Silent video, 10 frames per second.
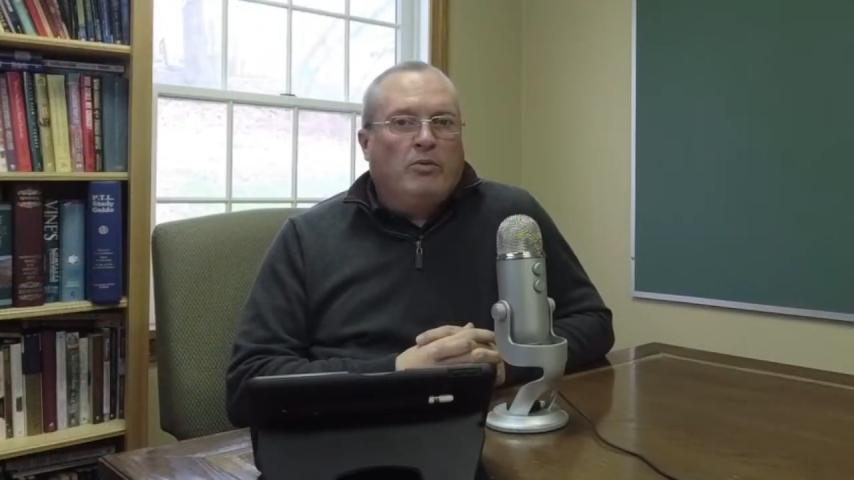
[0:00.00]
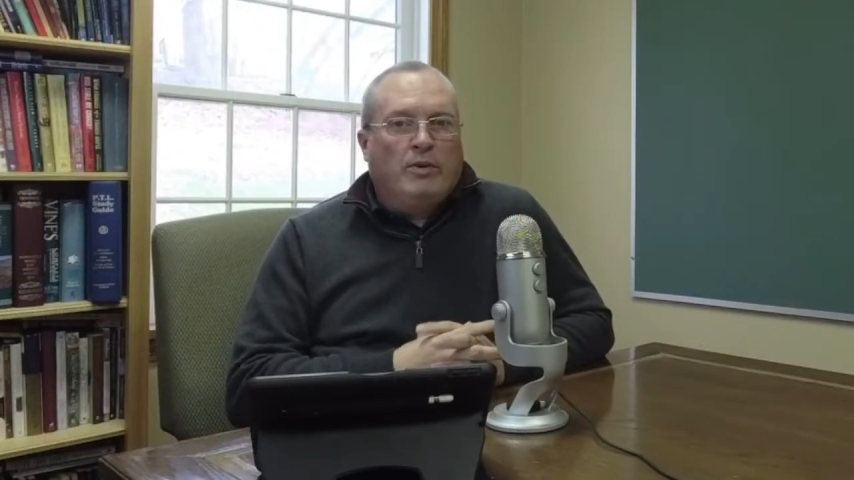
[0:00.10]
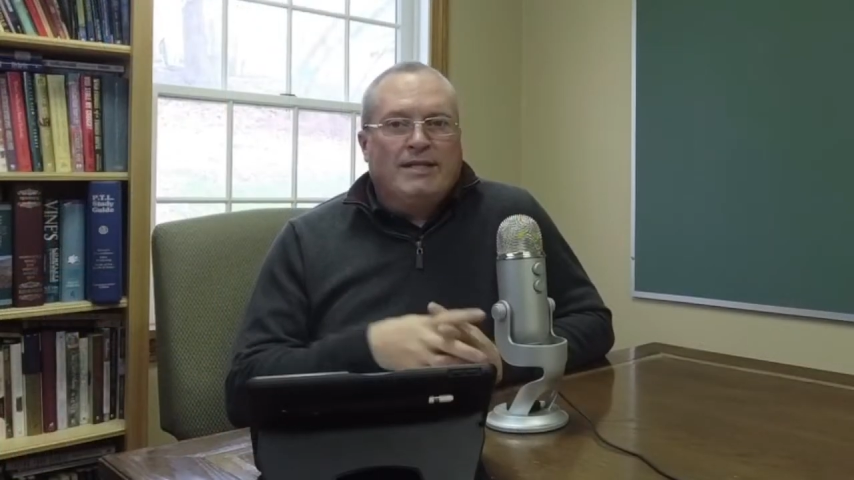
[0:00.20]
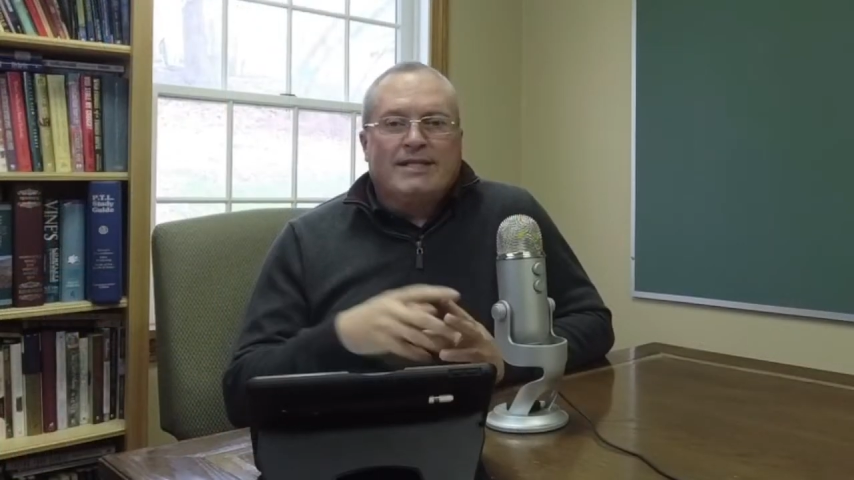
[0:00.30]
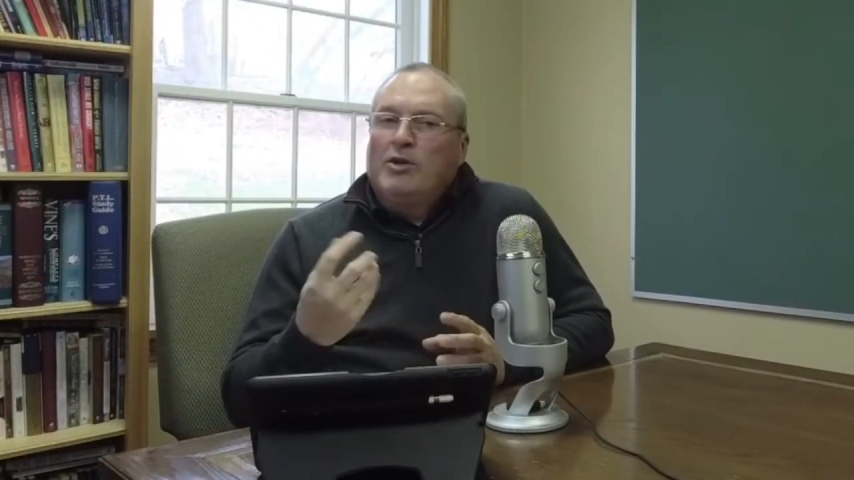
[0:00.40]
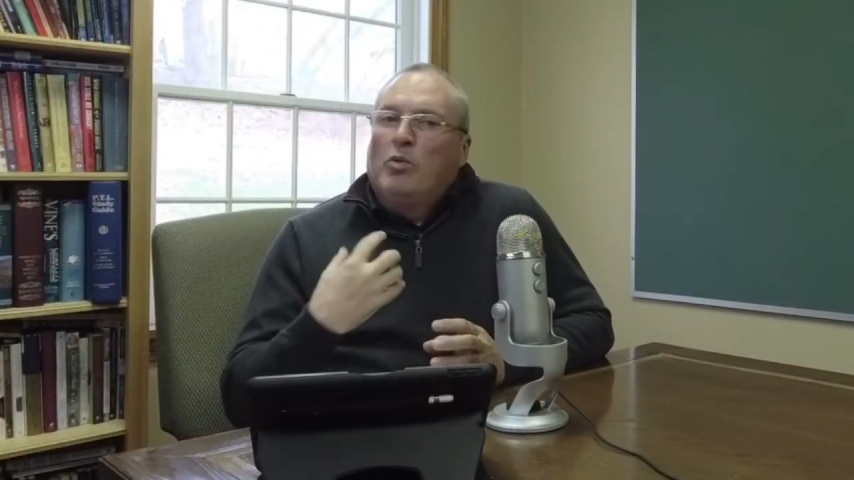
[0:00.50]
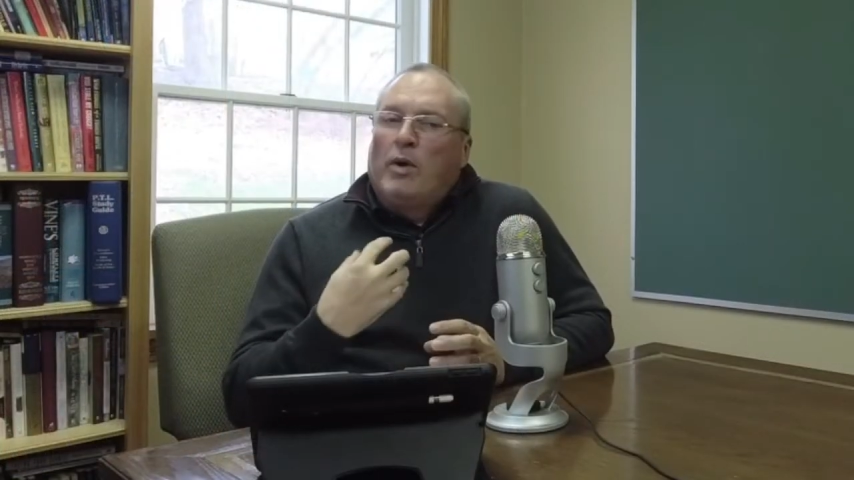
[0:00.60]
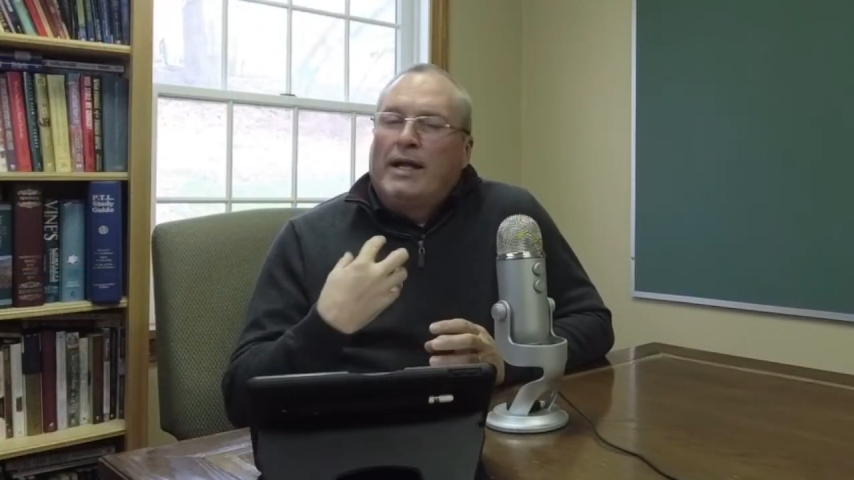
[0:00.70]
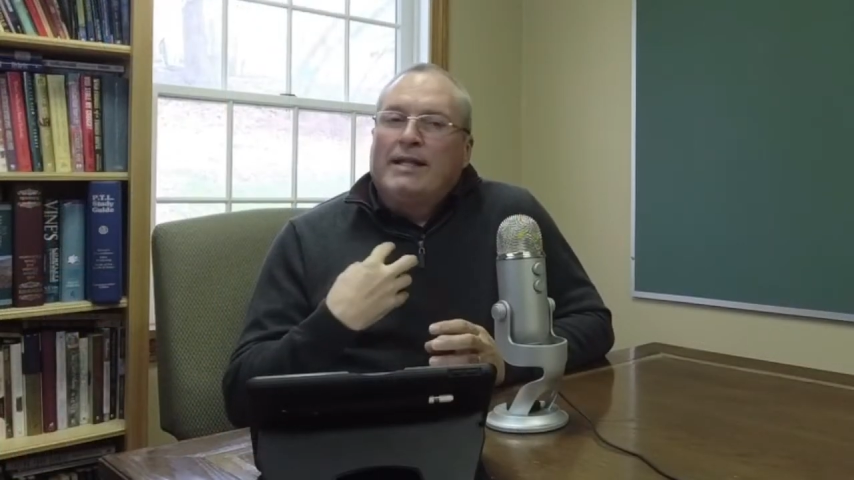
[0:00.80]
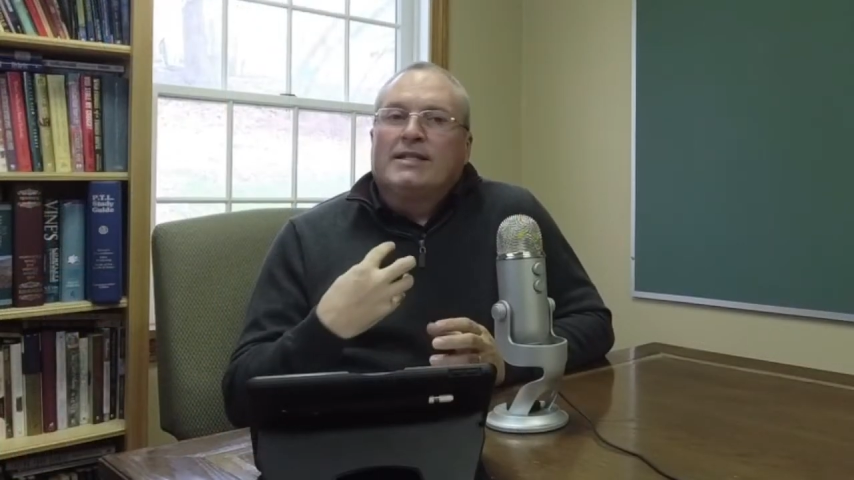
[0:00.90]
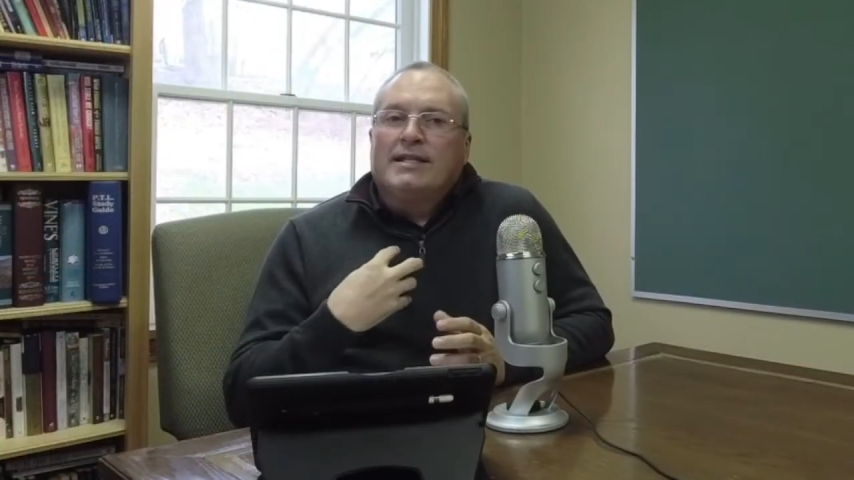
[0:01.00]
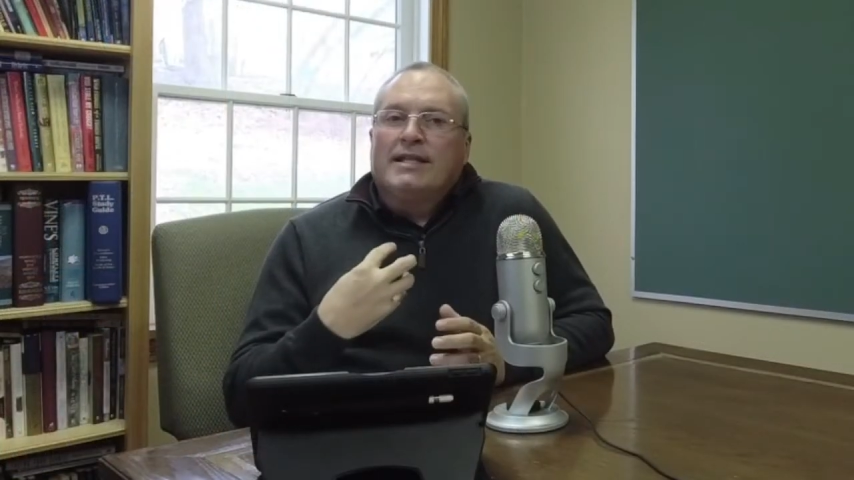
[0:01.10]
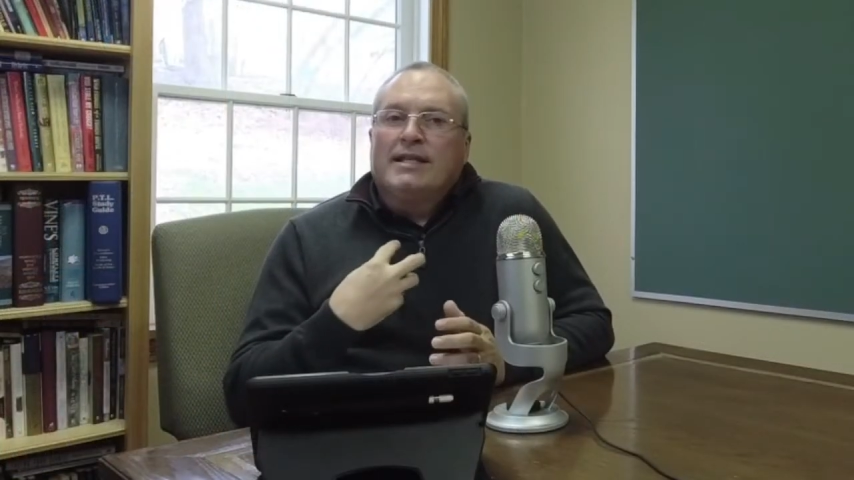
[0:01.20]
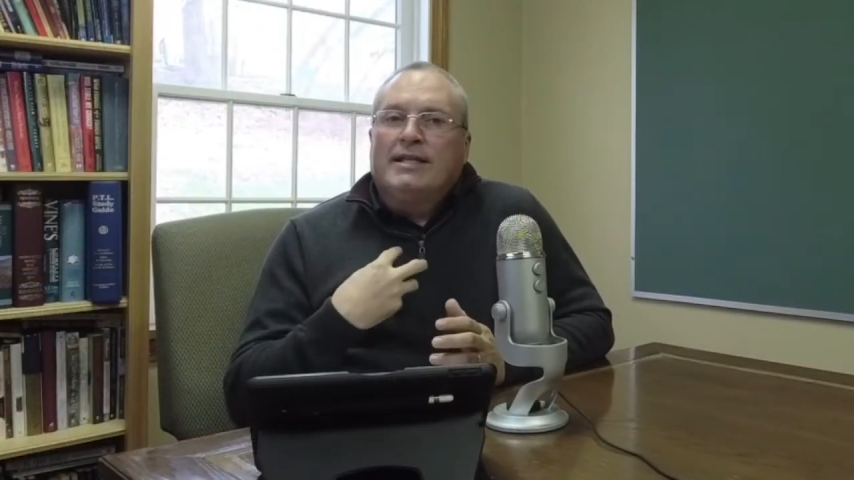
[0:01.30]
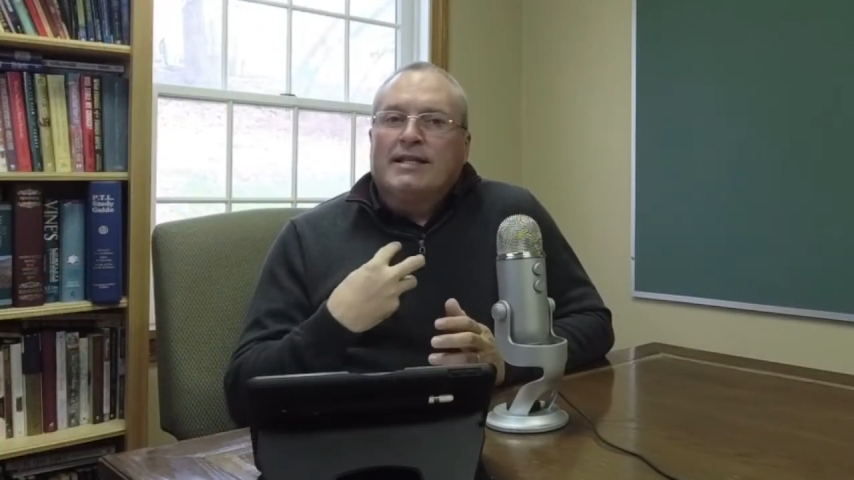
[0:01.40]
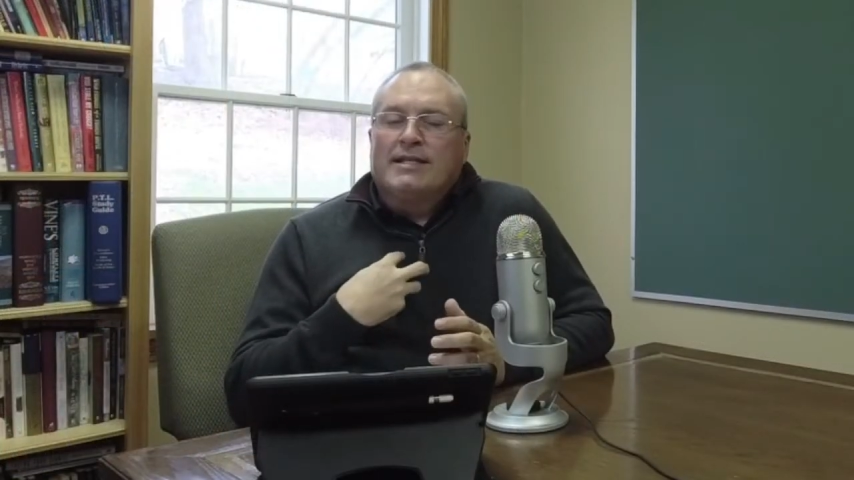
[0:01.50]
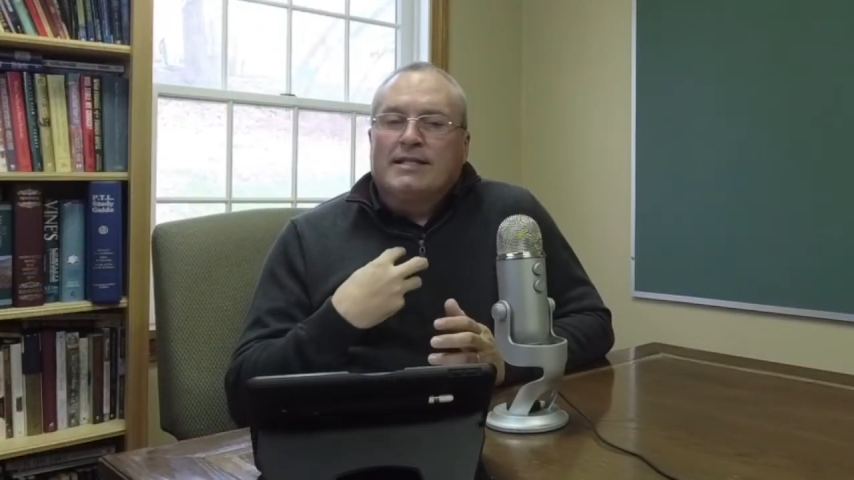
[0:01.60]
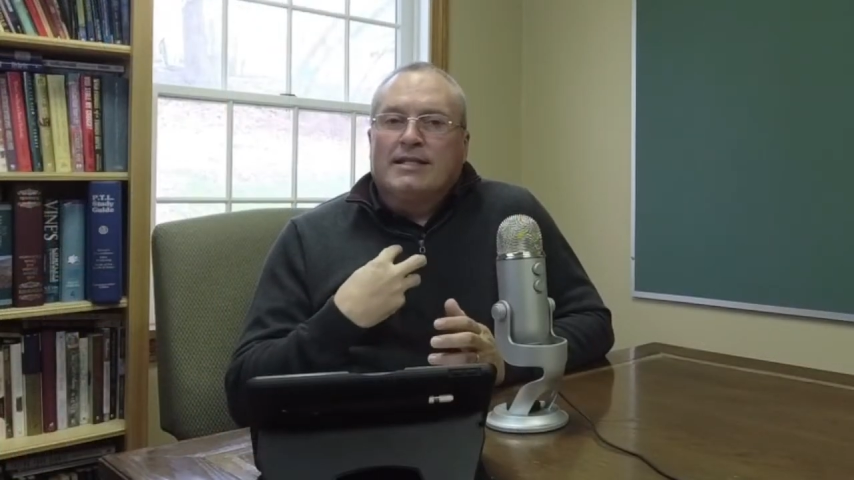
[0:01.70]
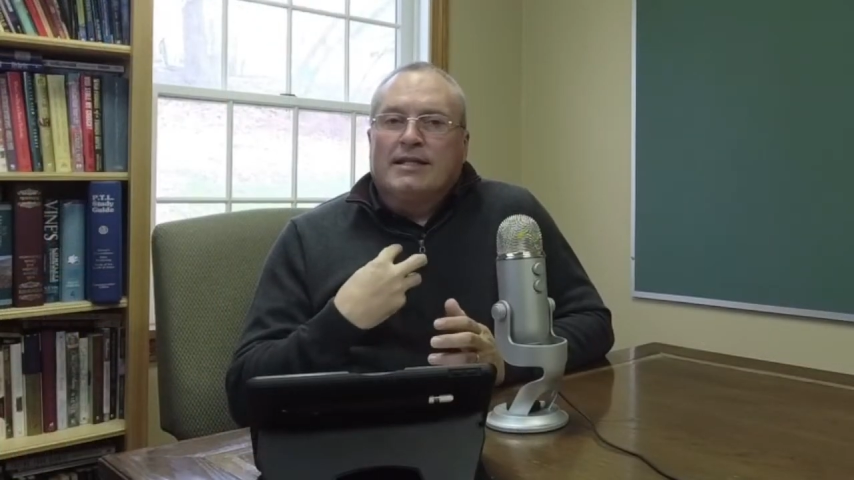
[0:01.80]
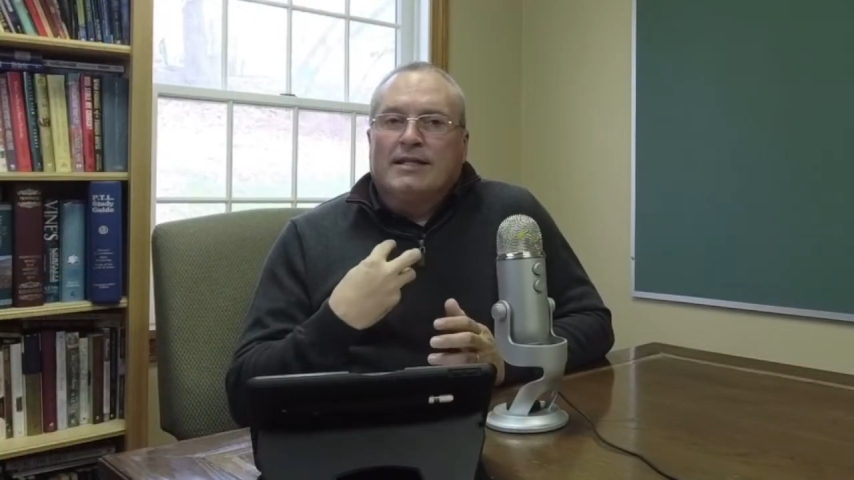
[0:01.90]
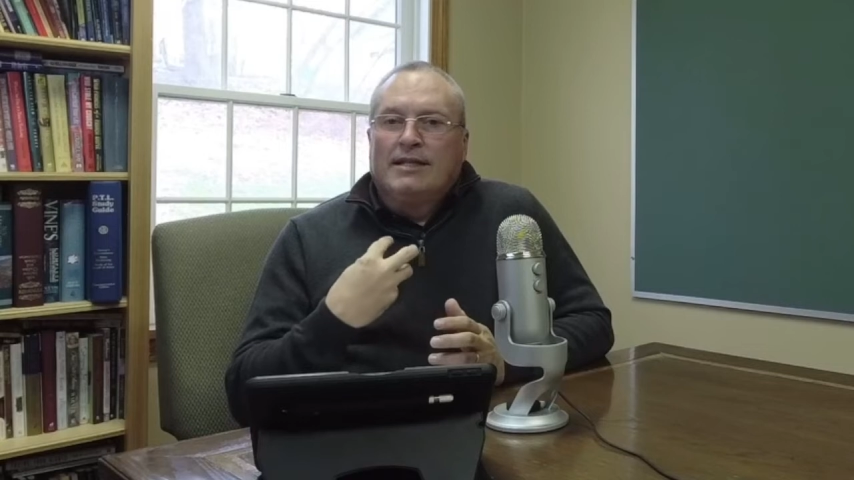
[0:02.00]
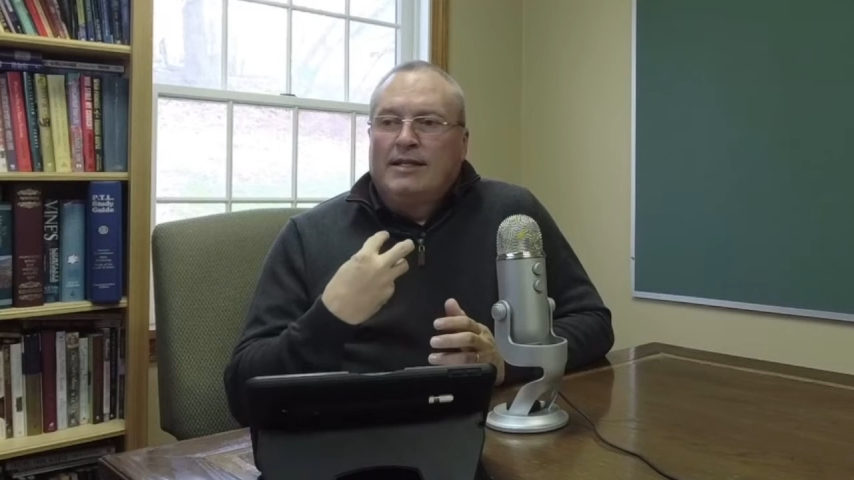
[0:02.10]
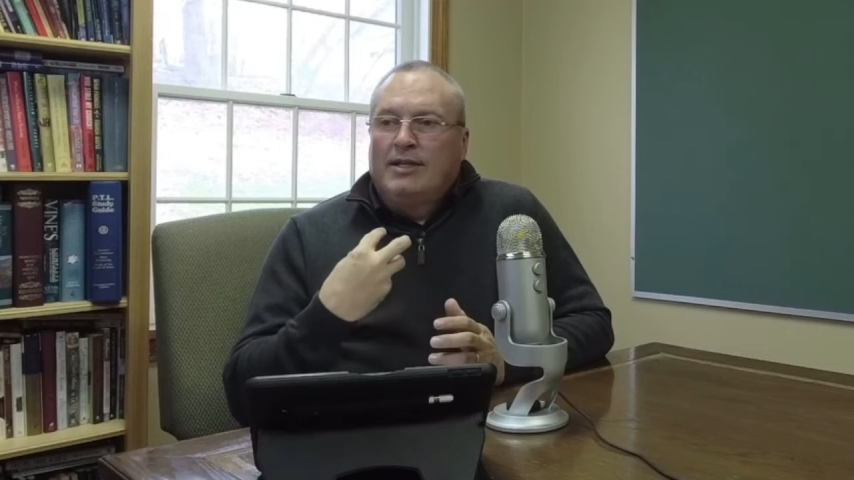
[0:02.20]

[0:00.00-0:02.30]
we still want this to